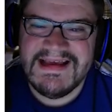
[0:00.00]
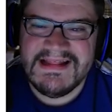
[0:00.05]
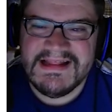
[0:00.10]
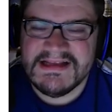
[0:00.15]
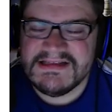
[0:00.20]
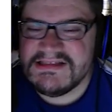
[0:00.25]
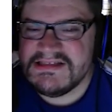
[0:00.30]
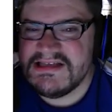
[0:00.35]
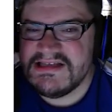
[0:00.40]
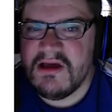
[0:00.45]

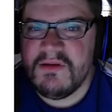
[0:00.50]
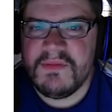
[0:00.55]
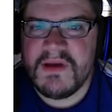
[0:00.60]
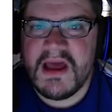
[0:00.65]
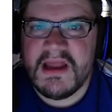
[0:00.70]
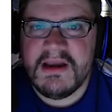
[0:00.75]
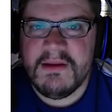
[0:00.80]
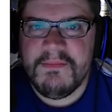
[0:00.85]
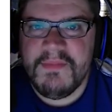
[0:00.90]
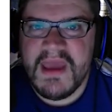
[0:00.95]
this is how I'm
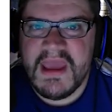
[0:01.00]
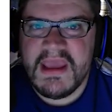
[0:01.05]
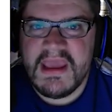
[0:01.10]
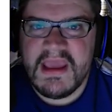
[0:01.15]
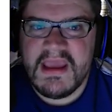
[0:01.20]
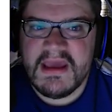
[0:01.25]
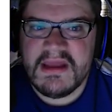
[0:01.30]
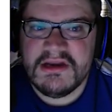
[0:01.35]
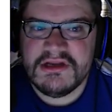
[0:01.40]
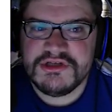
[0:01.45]
kind of
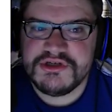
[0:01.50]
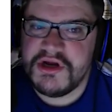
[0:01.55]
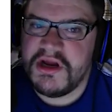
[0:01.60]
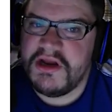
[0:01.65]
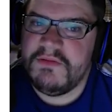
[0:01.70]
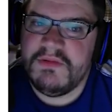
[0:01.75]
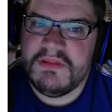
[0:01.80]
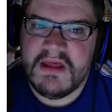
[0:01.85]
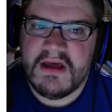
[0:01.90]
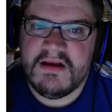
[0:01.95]
baking in a
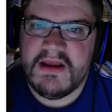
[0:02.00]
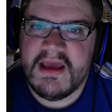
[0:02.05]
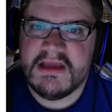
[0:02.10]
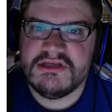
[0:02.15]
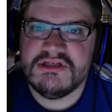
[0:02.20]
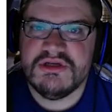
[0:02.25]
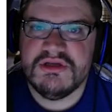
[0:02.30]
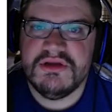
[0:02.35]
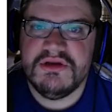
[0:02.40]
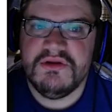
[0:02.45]
trade without
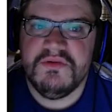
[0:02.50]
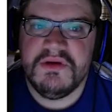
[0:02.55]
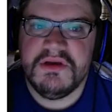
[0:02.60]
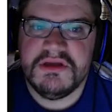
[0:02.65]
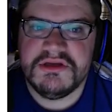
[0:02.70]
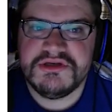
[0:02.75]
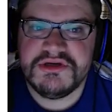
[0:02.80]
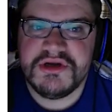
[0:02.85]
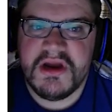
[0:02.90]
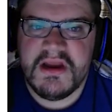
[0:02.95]
actually doing
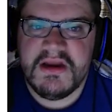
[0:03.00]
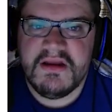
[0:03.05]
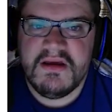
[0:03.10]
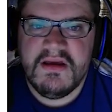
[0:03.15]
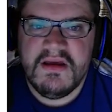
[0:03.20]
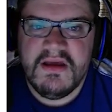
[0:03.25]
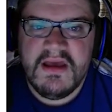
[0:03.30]
a trade.